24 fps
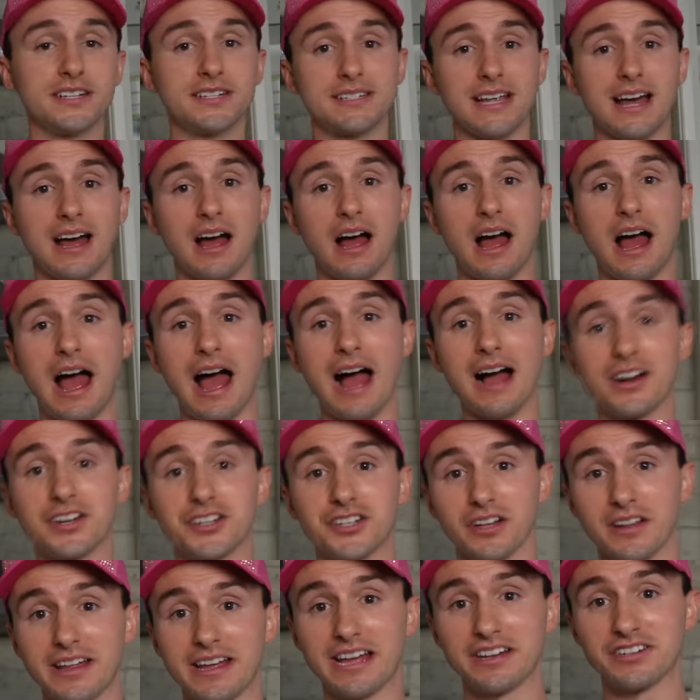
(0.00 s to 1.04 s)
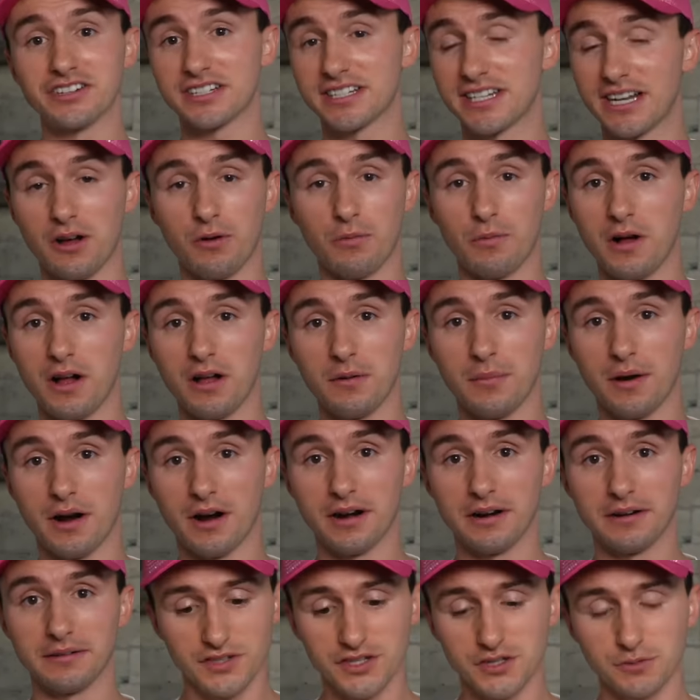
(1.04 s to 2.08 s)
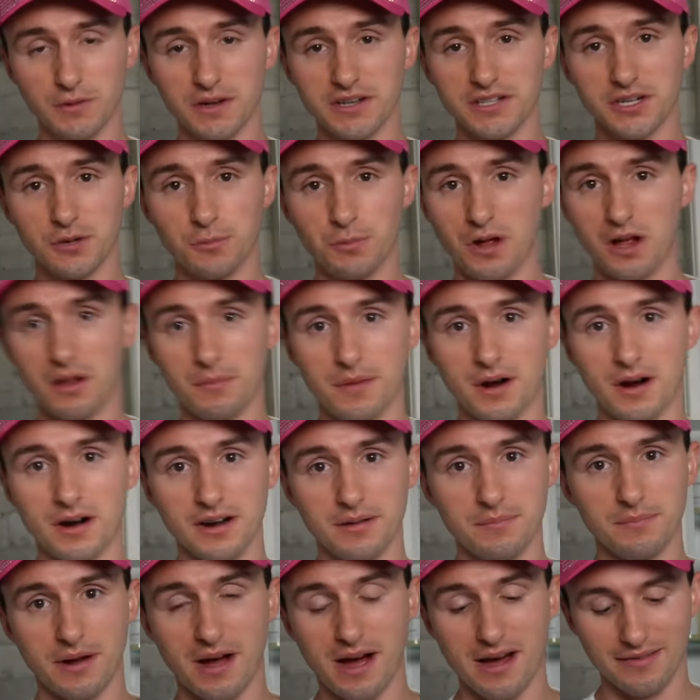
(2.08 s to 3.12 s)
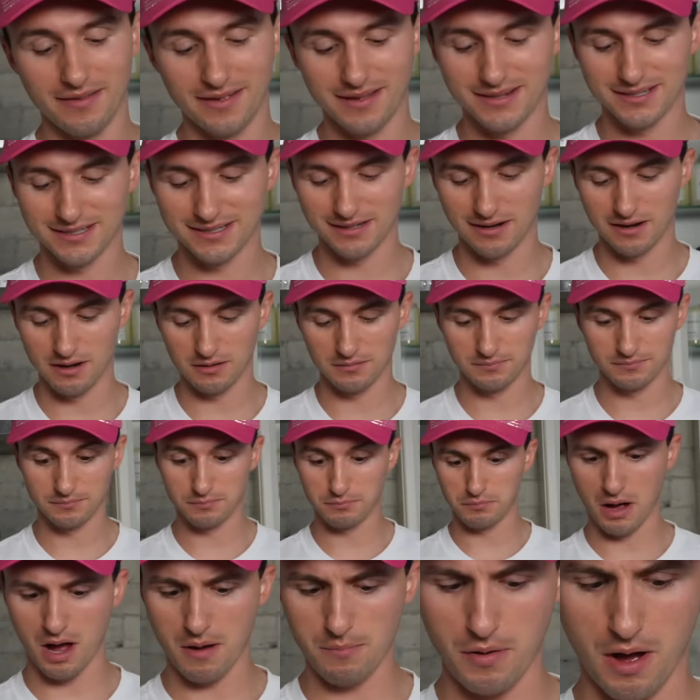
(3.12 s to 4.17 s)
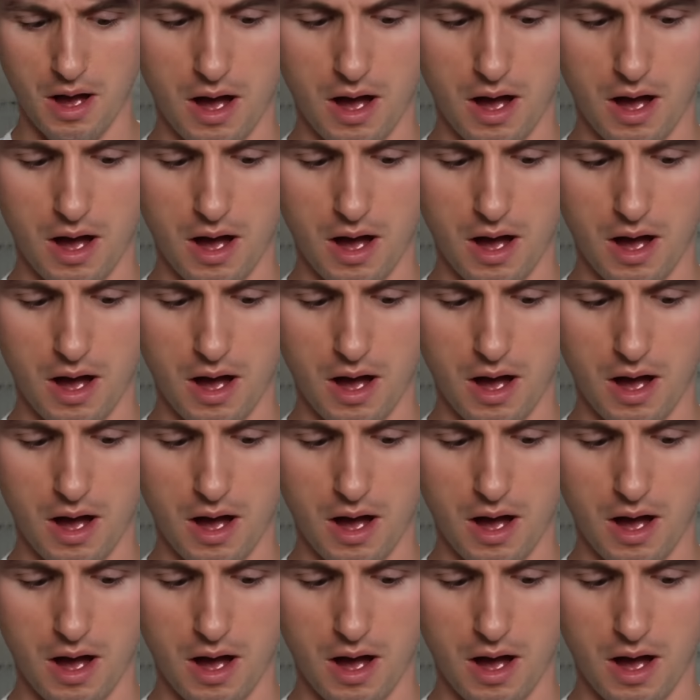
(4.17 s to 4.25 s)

is actually just at Walmart. Just went to Walmart and bought this, so pop